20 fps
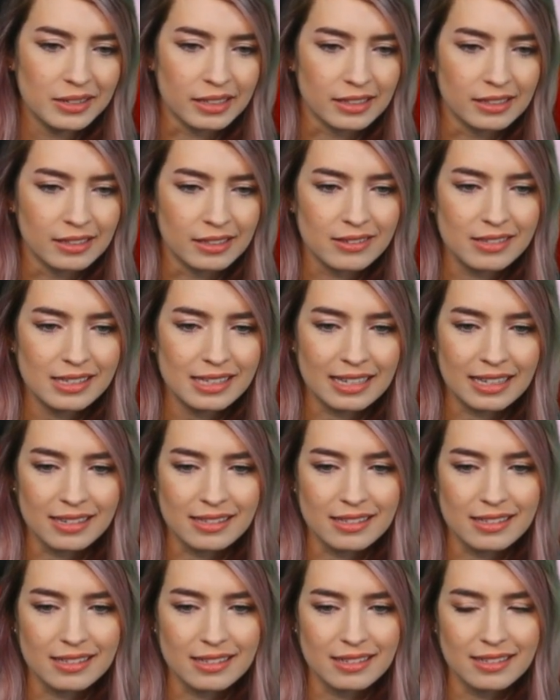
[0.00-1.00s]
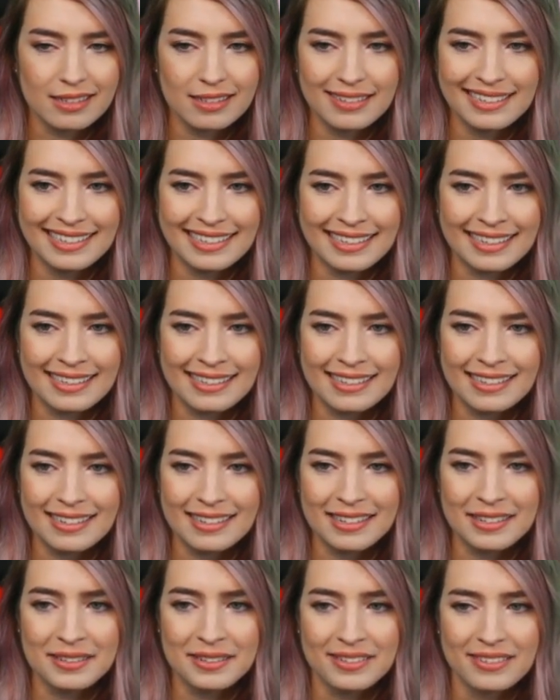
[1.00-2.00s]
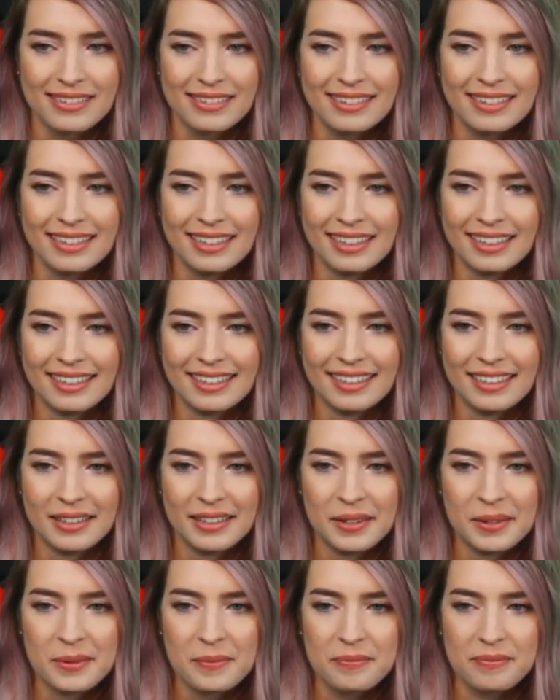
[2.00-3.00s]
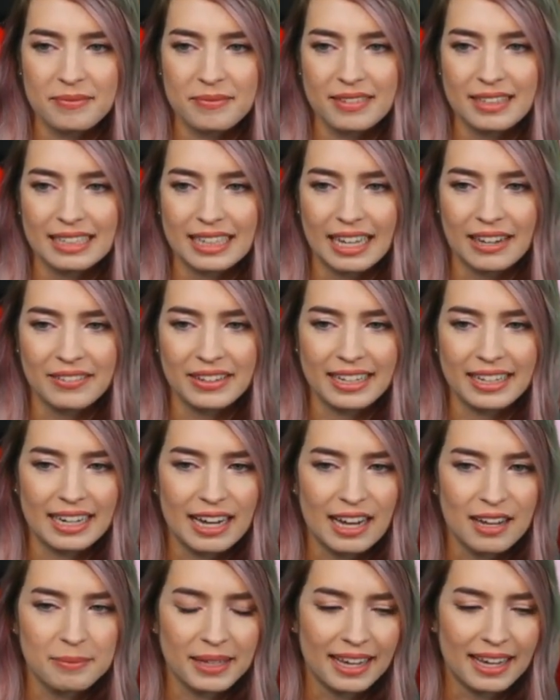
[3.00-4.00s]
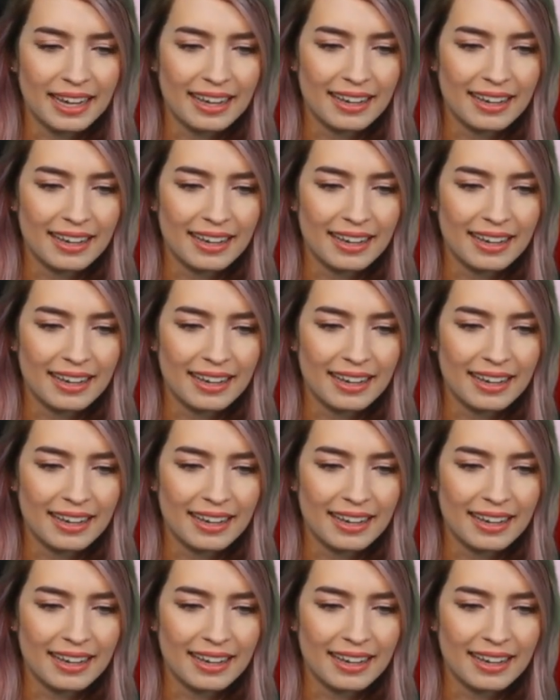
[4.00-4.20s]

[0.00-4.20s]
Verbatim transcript: knows. He gets it. He gets it too. Glad we could help, yeah.